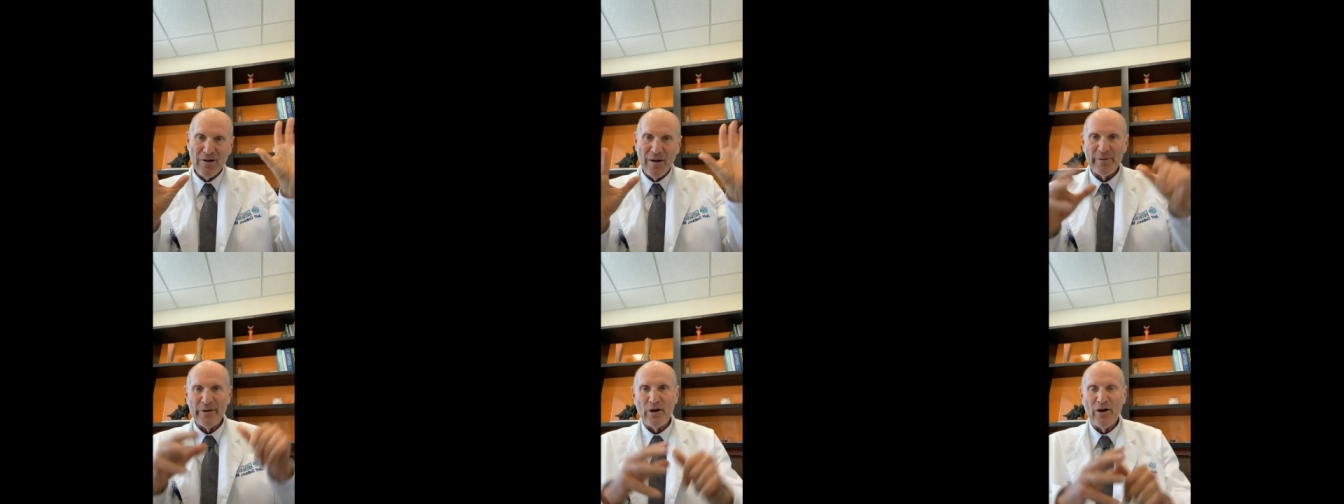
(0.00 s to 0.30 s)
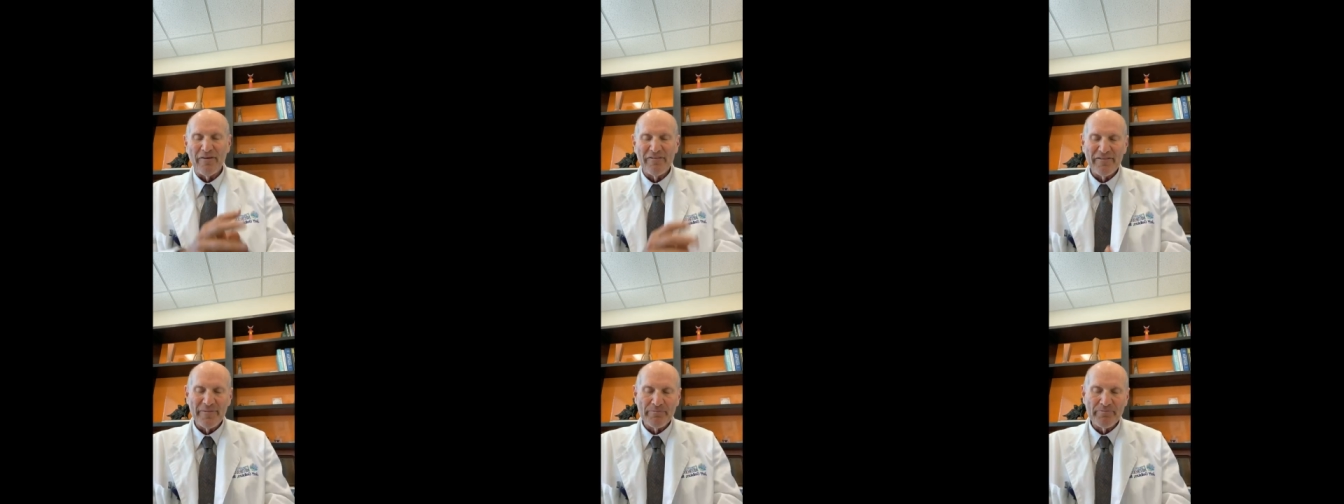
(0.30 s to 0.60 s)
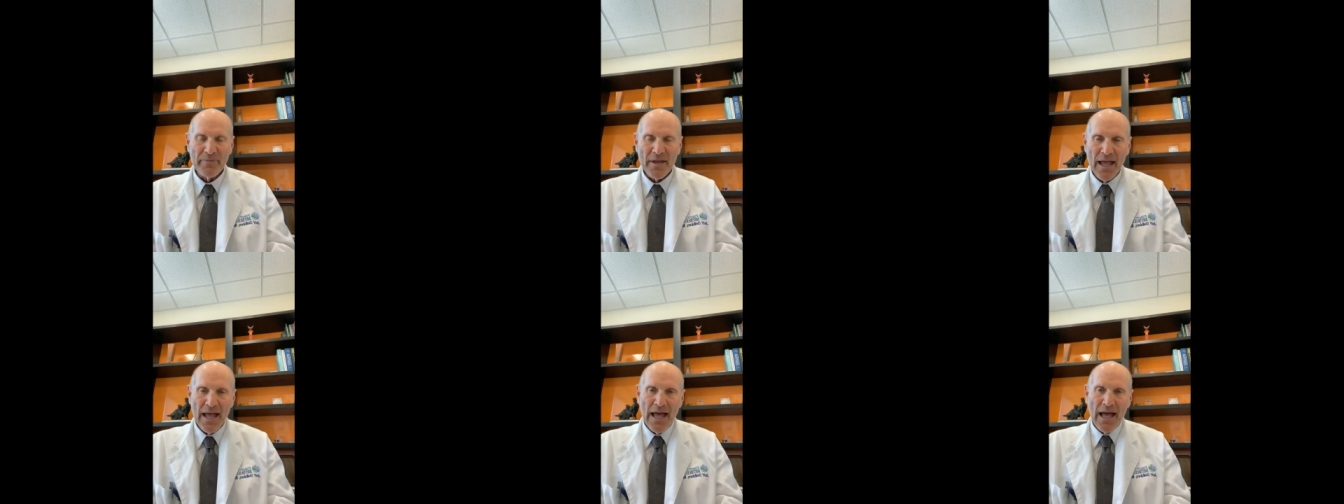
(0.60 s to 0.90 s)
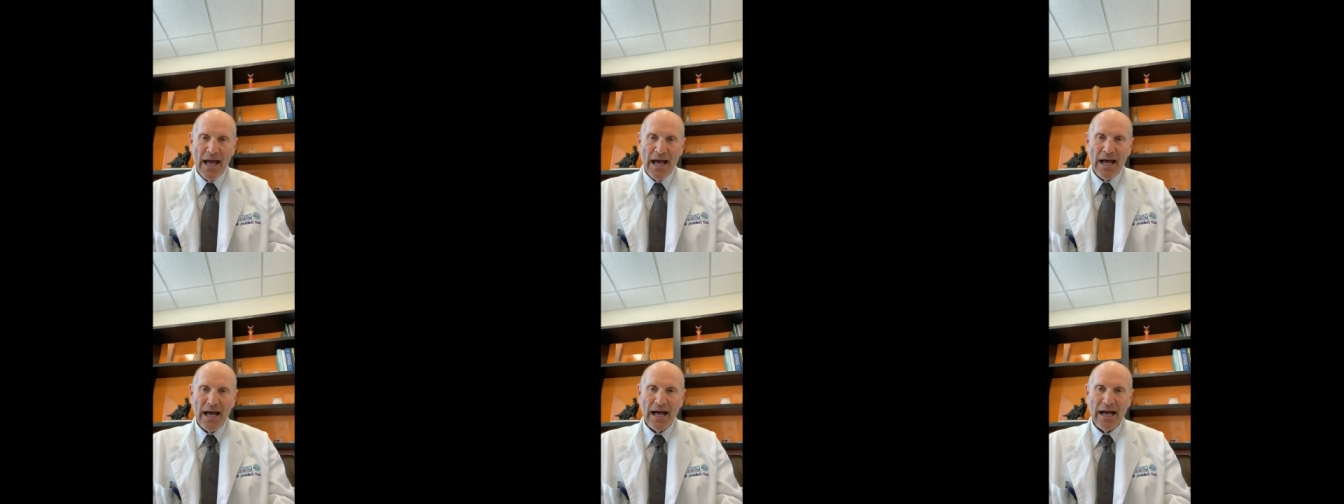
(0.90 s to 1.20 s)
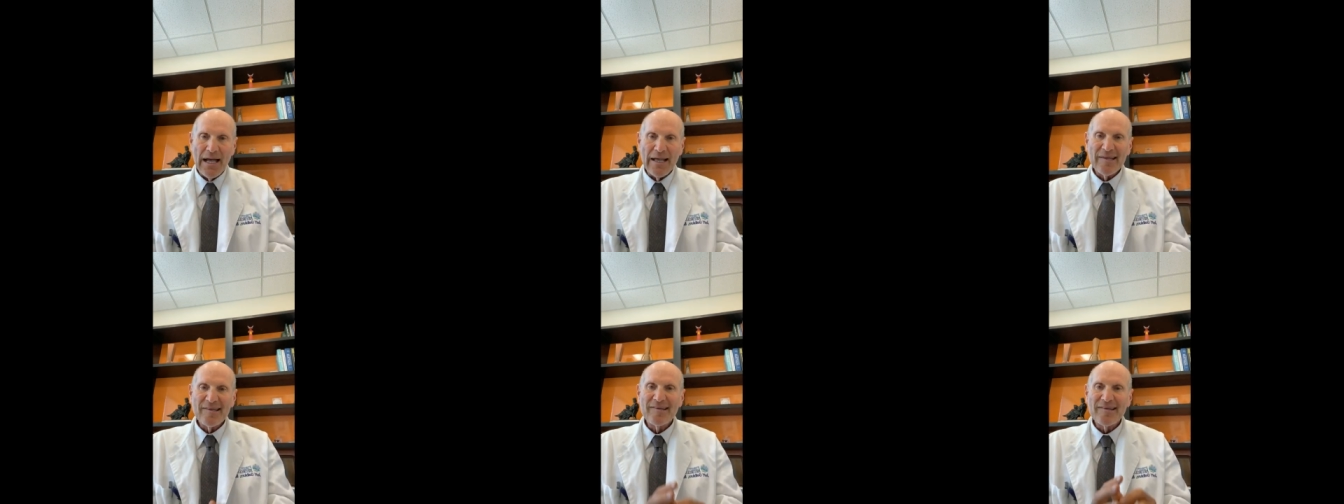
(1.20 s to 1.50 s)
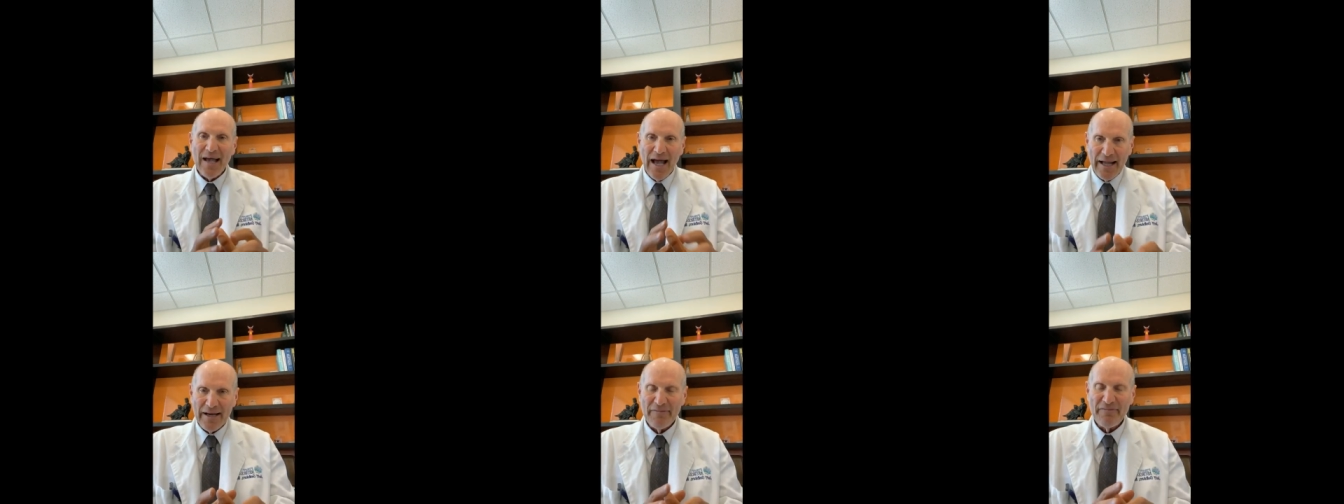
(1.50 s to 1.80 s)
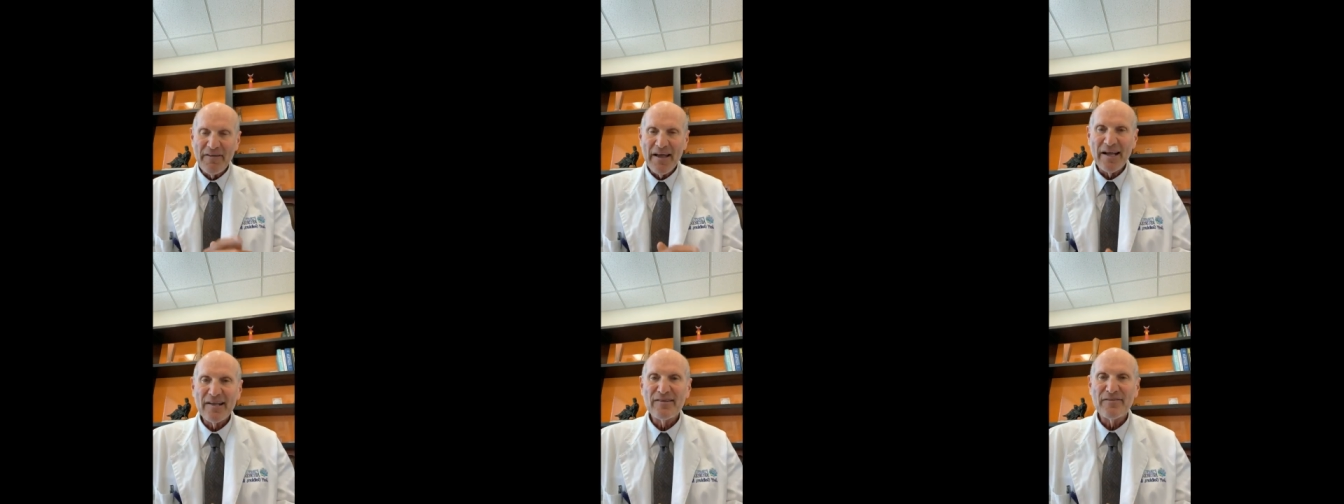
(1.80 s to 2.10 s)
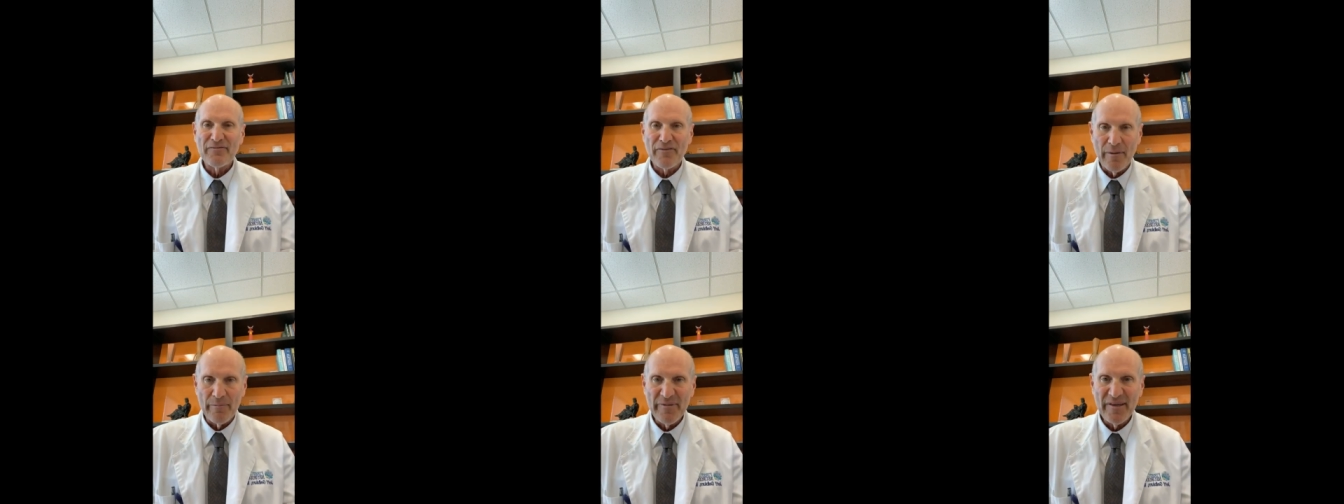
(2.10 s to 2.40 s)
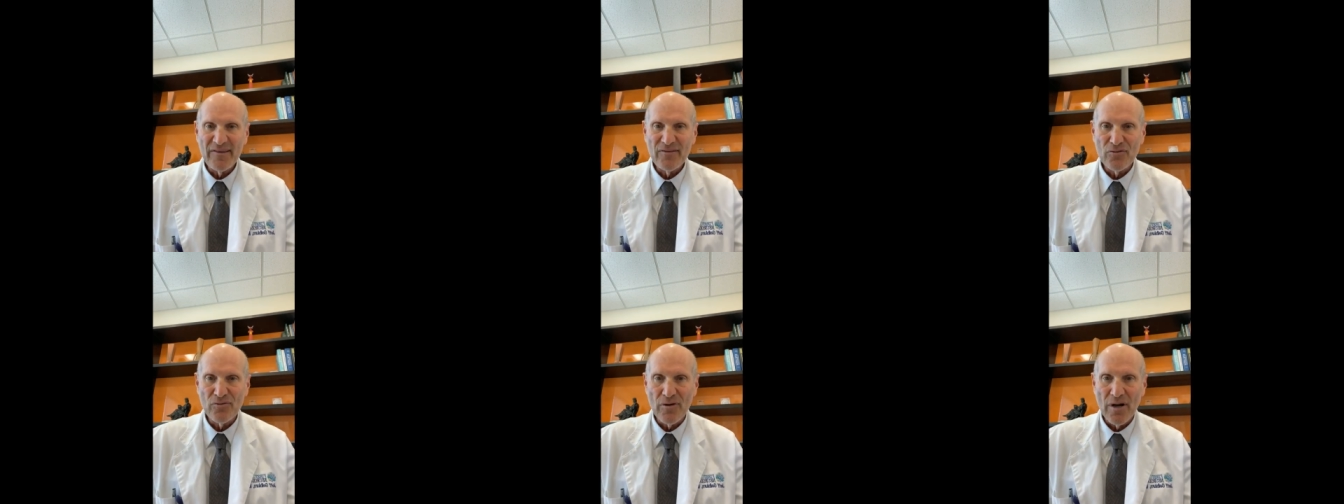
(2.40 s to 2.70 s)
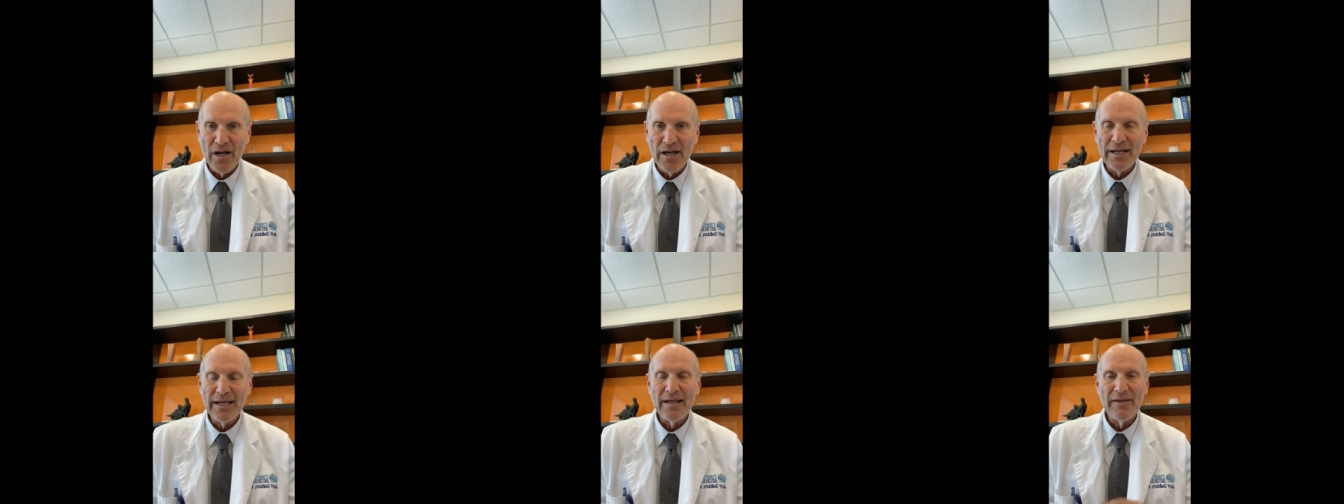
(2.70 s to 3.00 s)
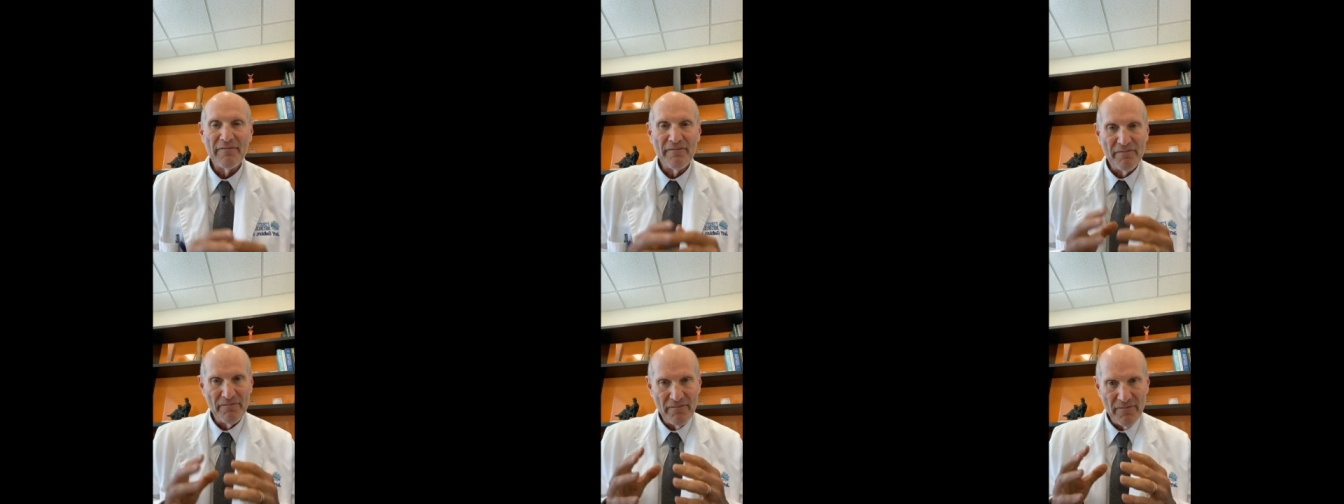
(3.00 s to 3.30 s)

scrub it off. Uh, side effects from this drug